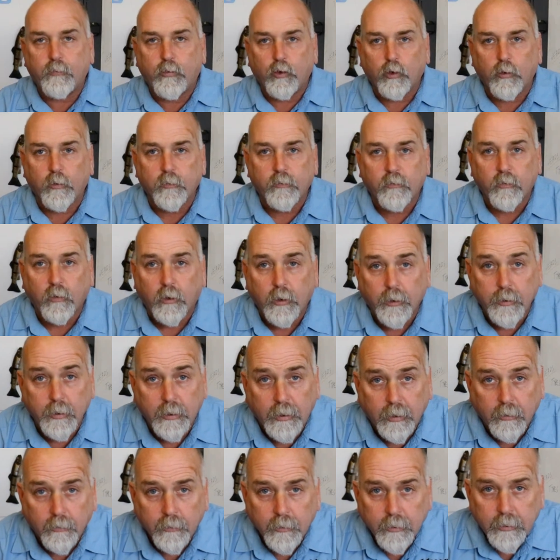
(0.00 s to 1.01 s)
pull it tight.
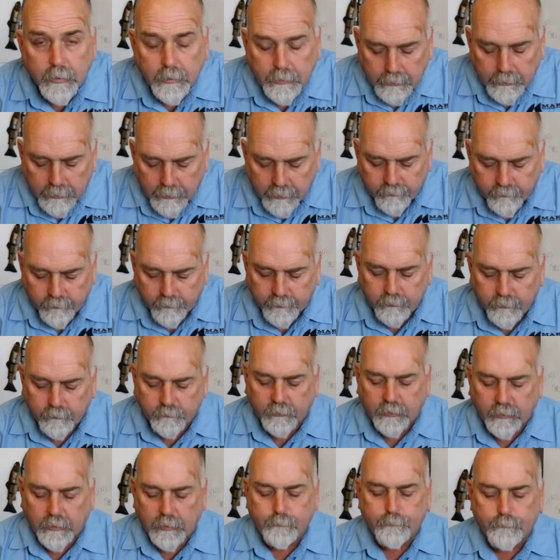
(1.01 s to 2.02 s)
Now, here's a little
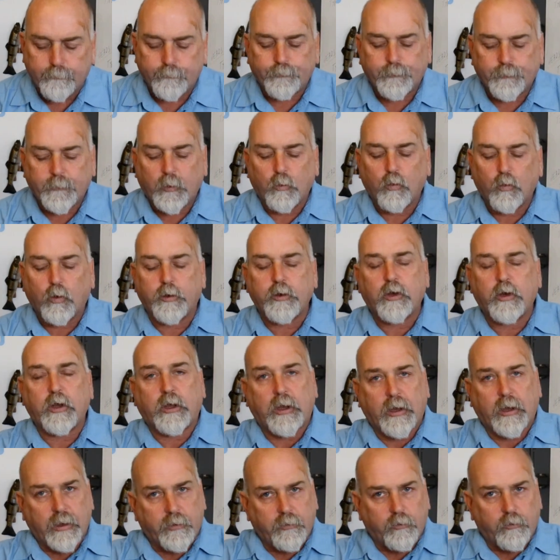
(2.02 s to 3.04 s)
tip. What you
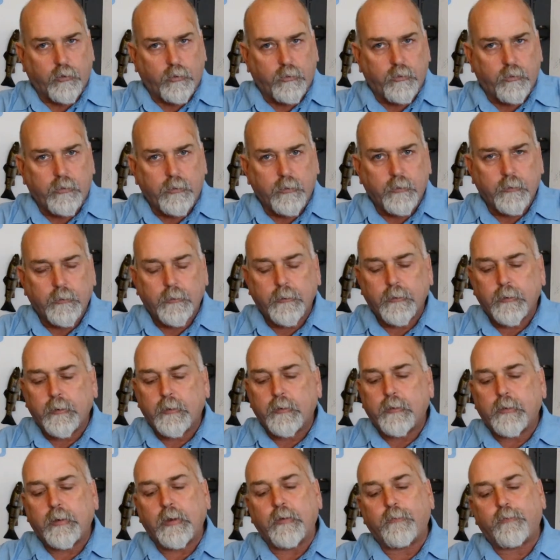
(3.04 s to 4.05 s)
can do
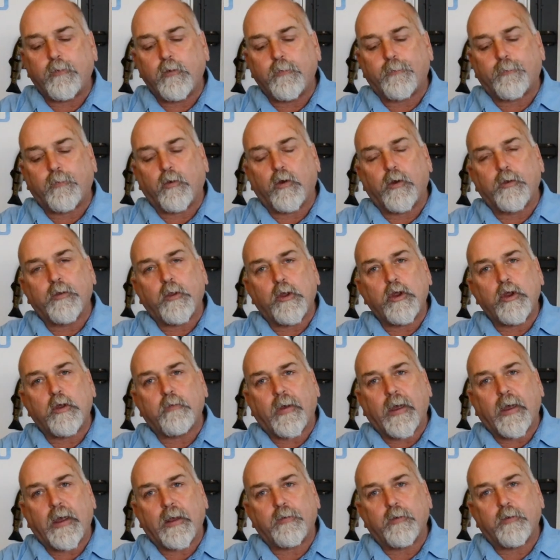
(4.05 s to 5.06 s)
if you find that you've
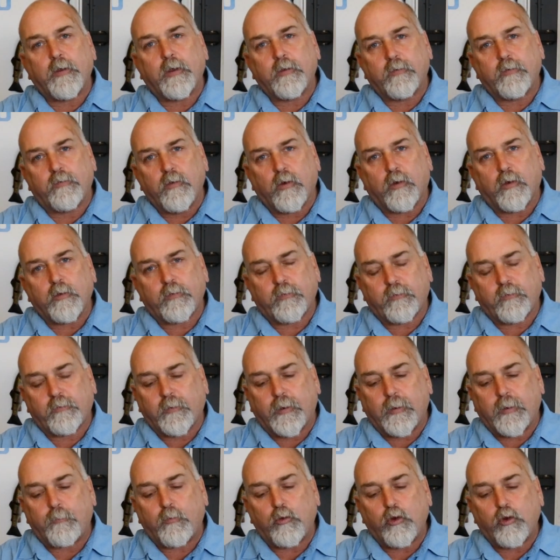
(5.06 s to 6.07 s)
had these knots
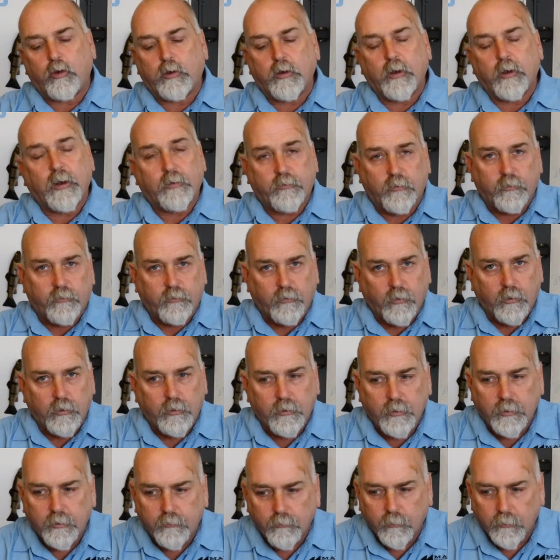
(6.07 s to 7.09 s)
slip, you can actually turn
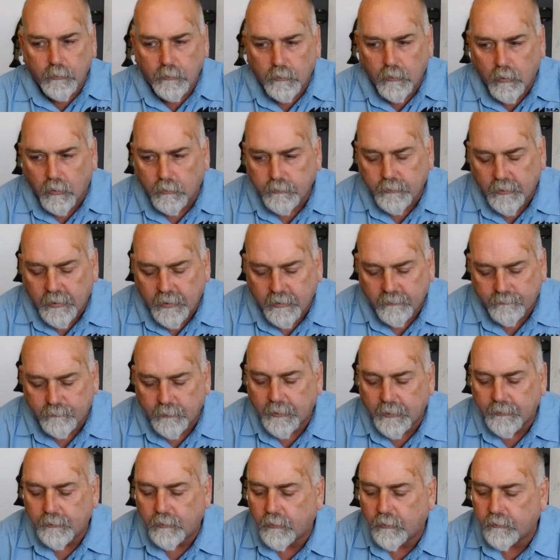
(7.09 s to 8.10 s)
it into a locked half
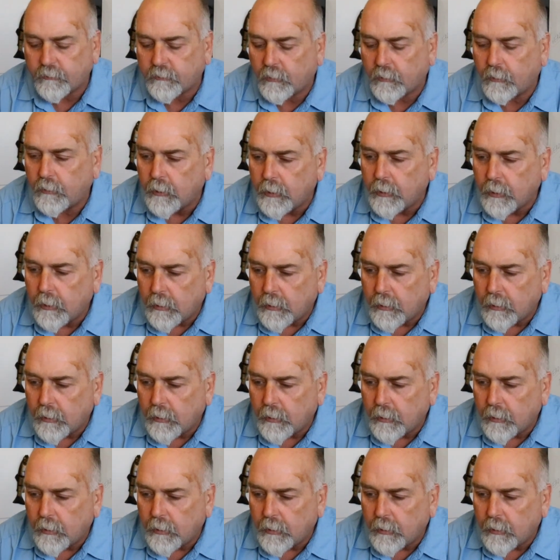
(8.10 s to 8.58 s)
blood knot. So